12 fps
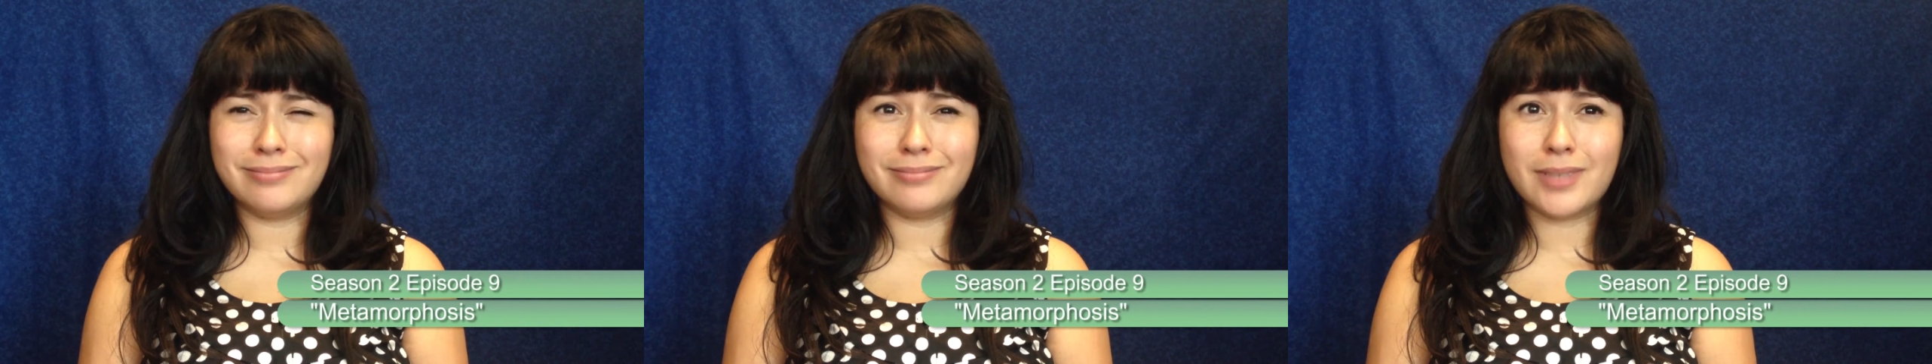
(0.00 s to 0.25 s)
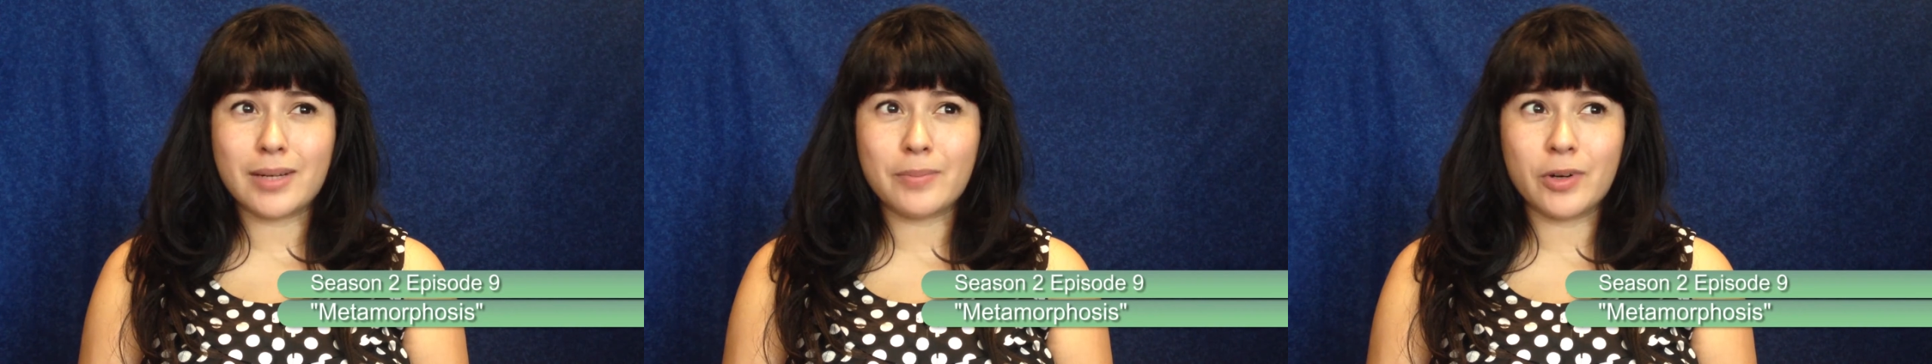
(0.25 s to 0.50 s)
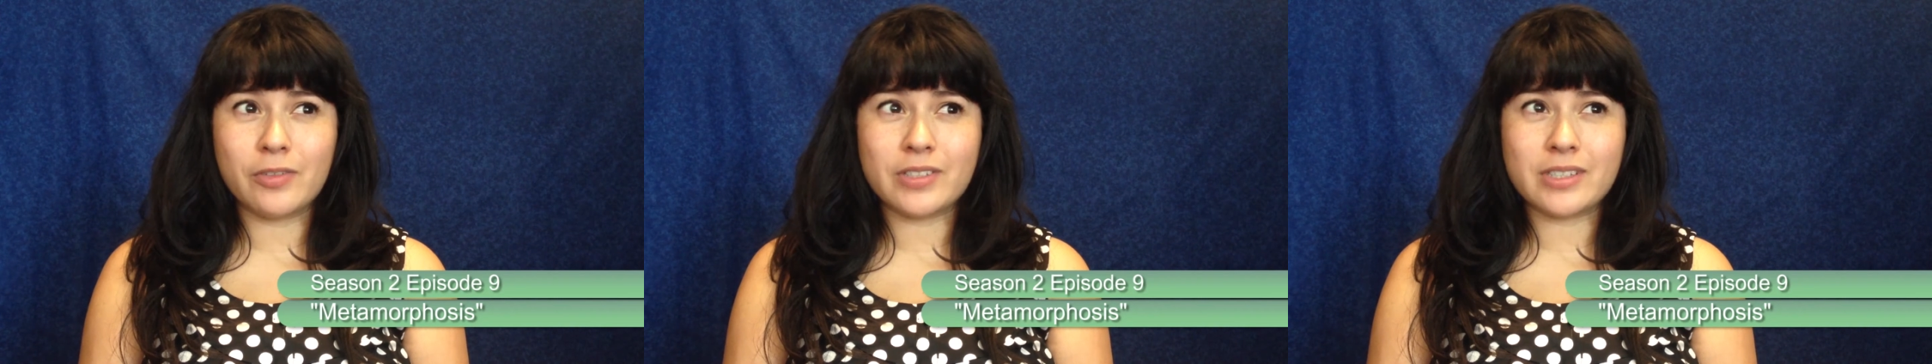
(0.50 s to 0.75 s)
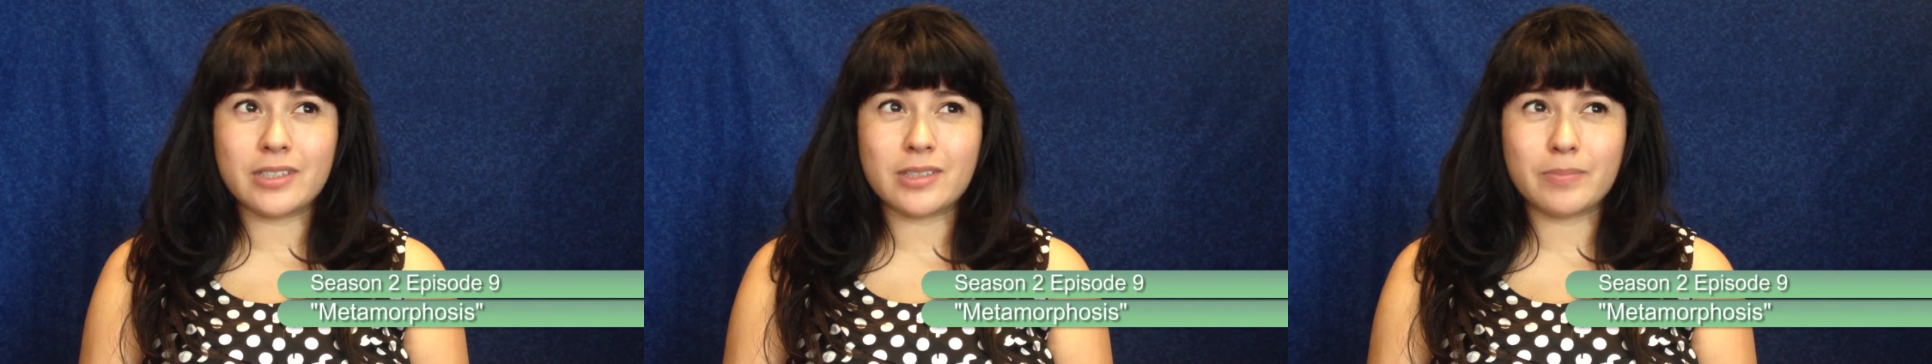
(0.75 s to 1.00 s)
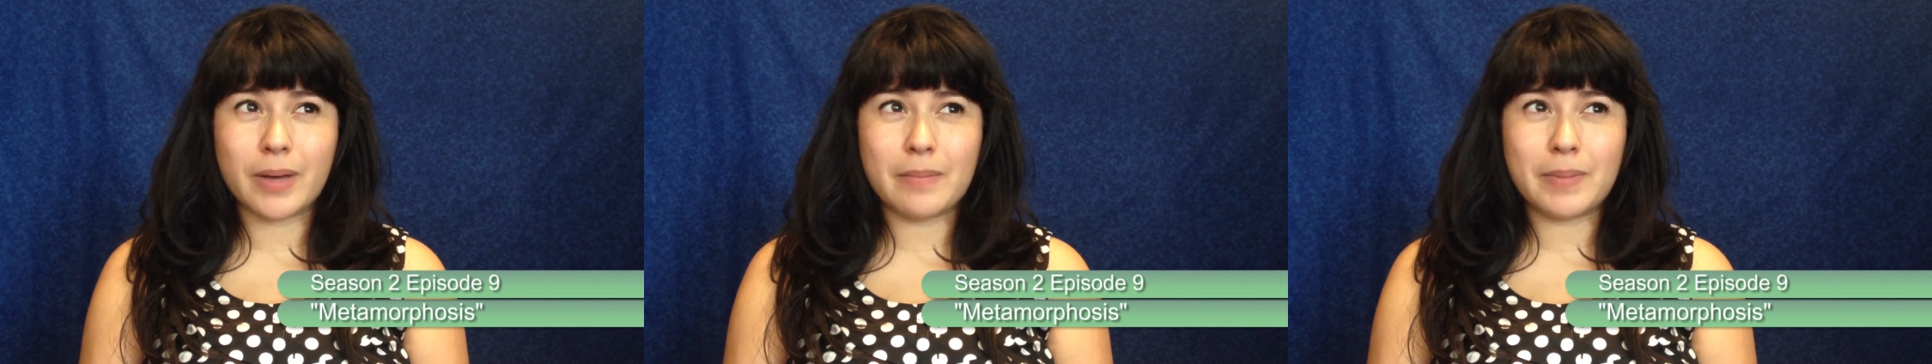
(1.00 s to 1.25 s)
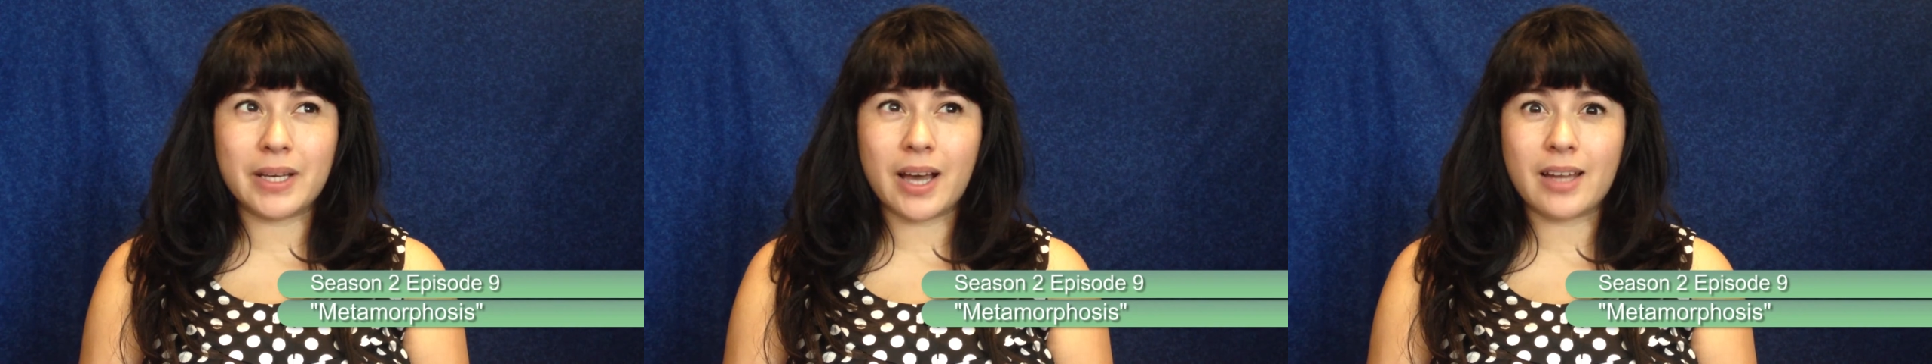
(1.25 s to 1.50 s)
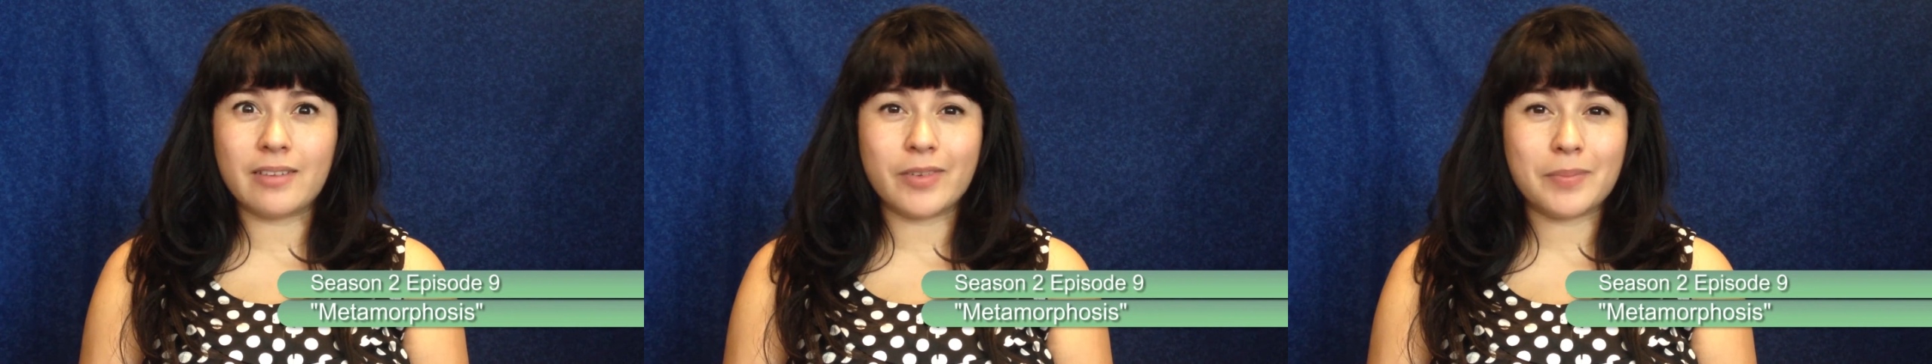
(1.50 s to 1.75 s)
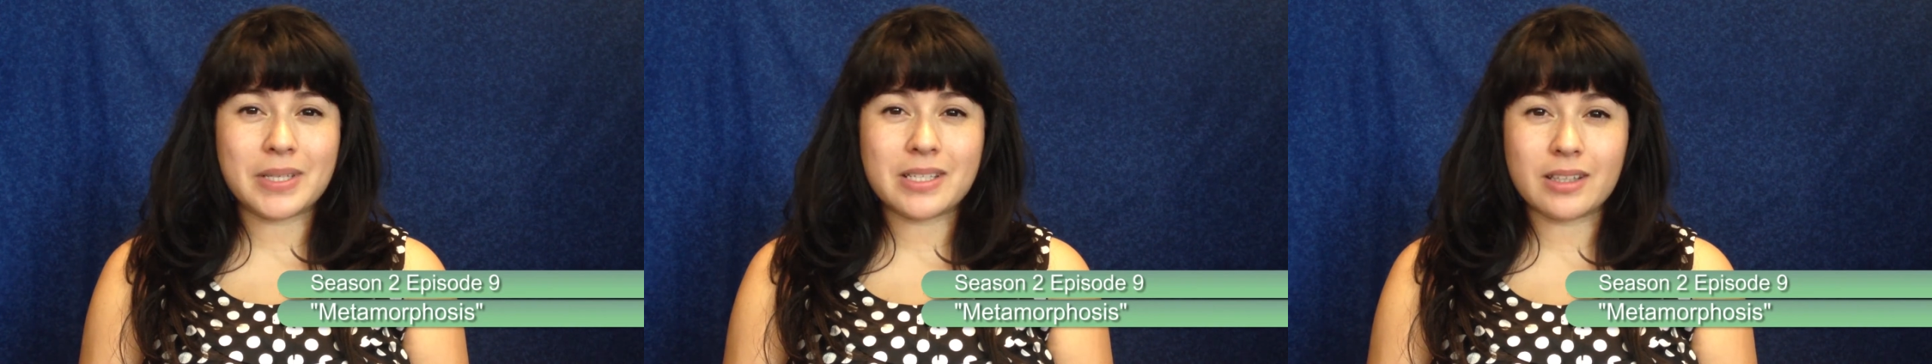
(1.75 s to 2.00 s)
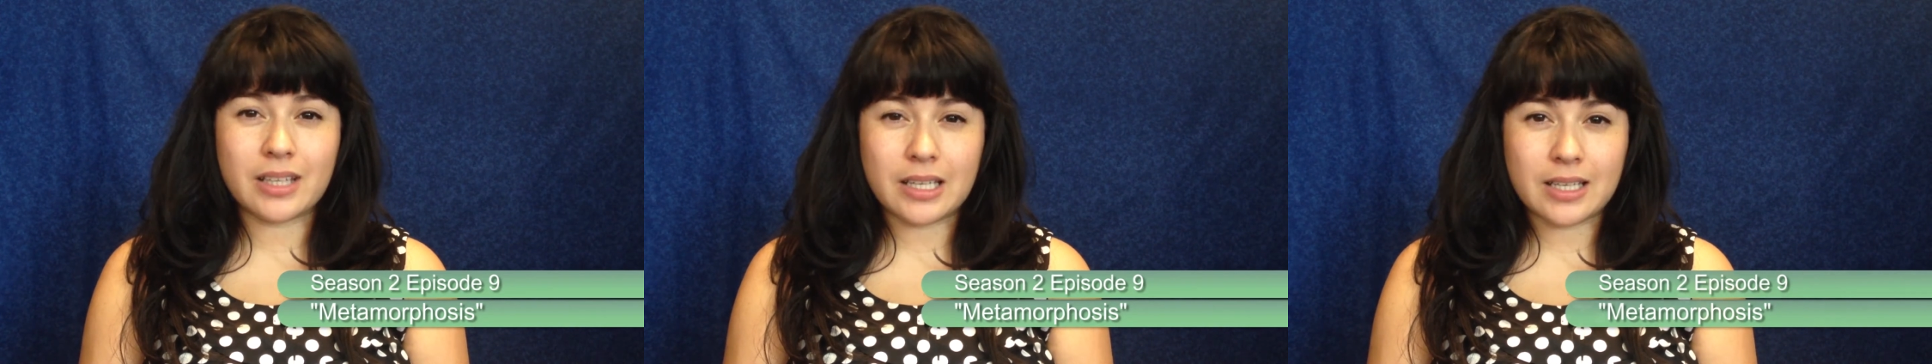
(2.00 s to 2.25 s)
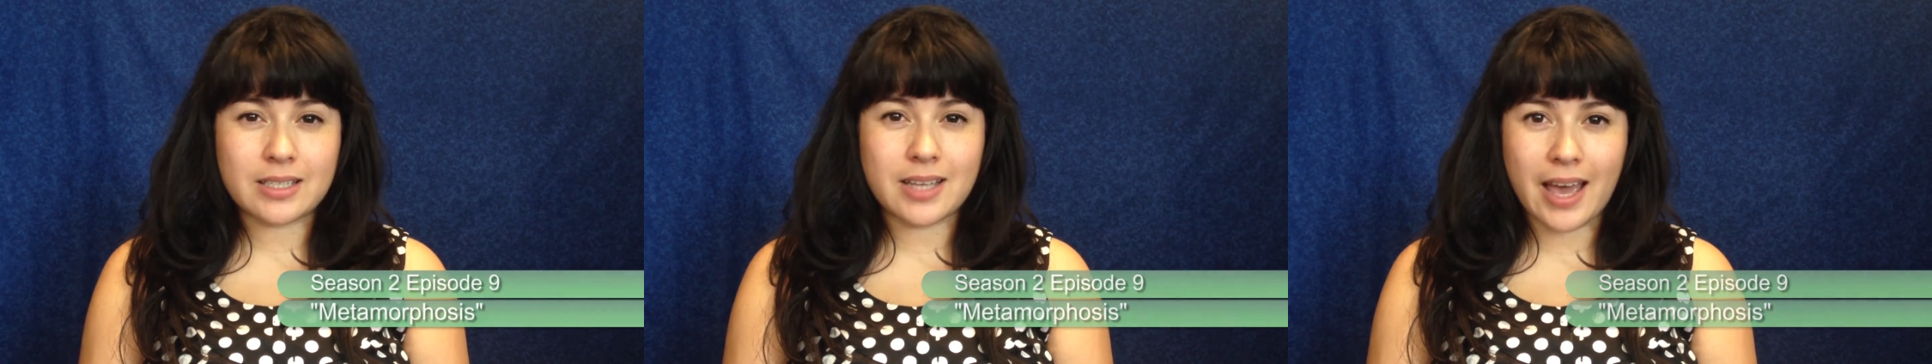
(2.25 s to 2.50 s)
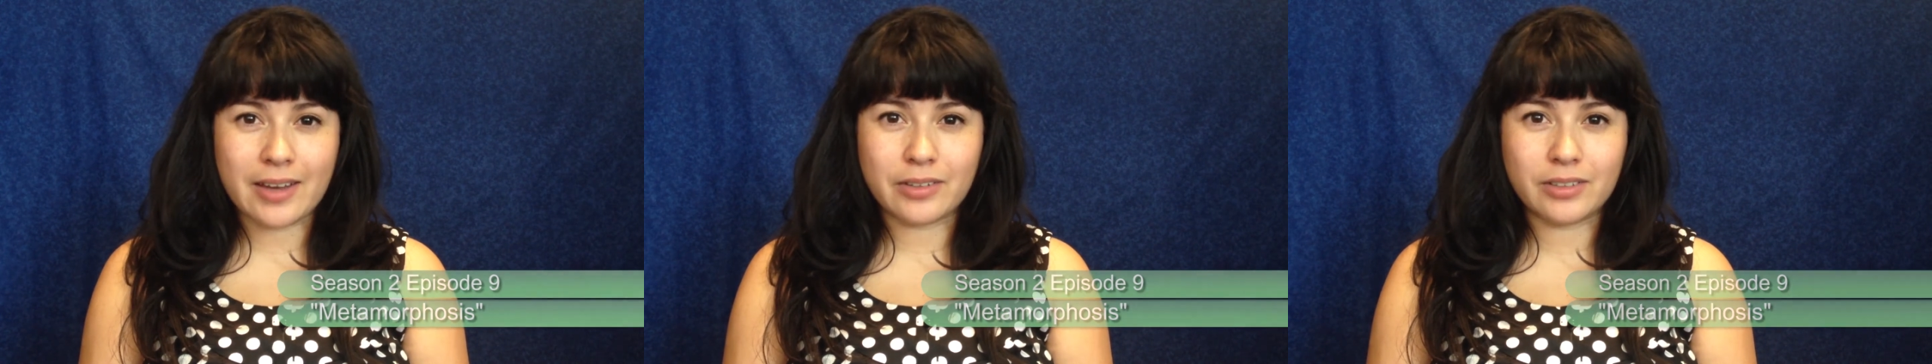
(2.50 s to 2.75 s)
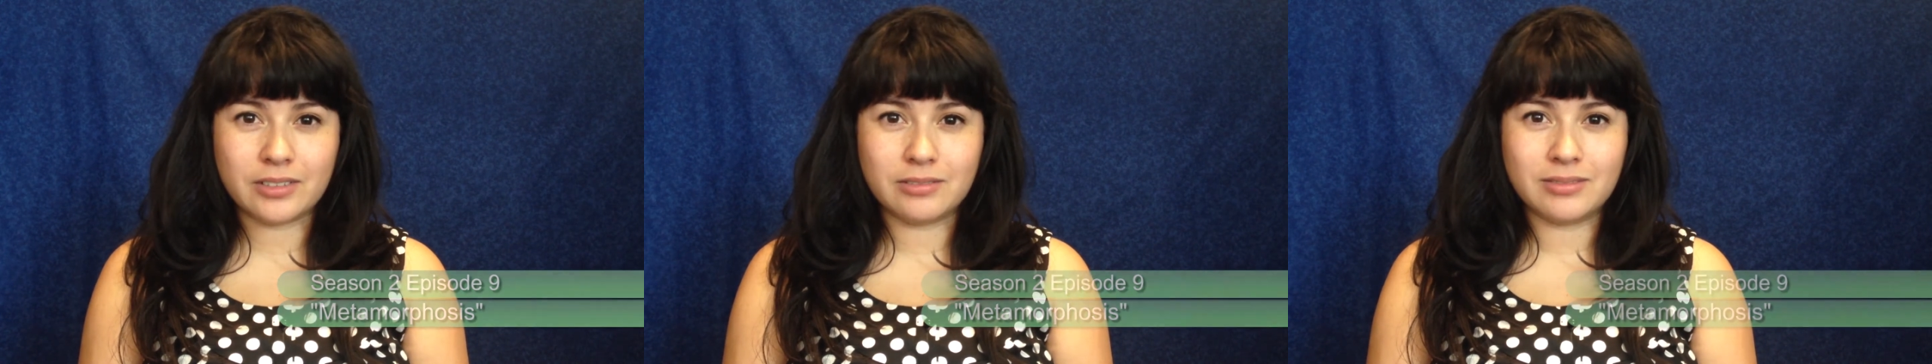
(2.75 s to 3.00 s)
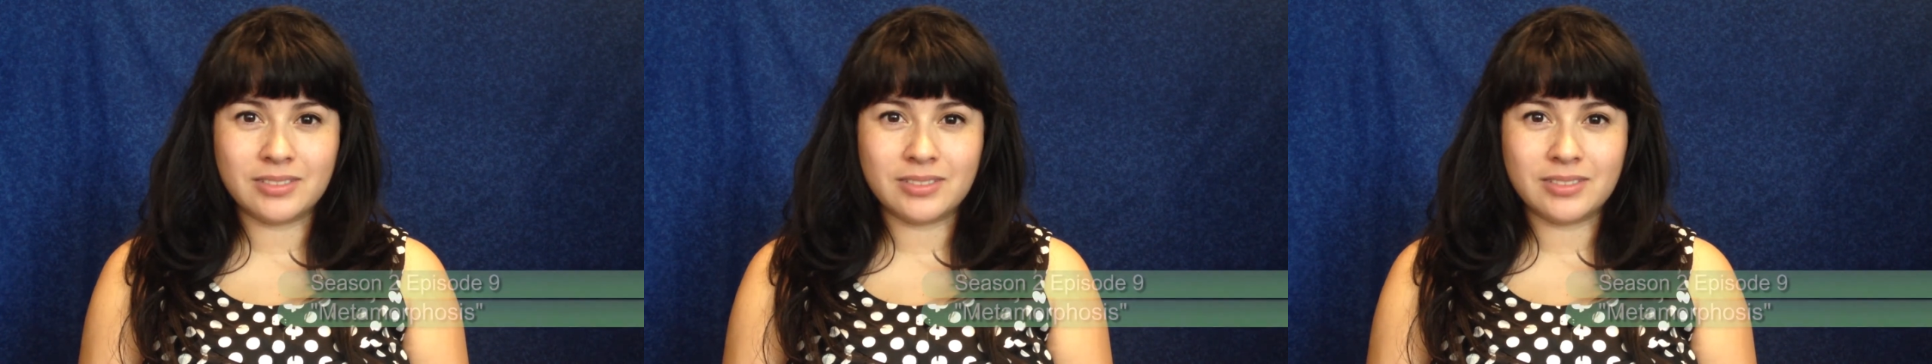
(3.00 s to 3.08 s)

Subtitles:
Metamorphosis might be kind of a misleading title.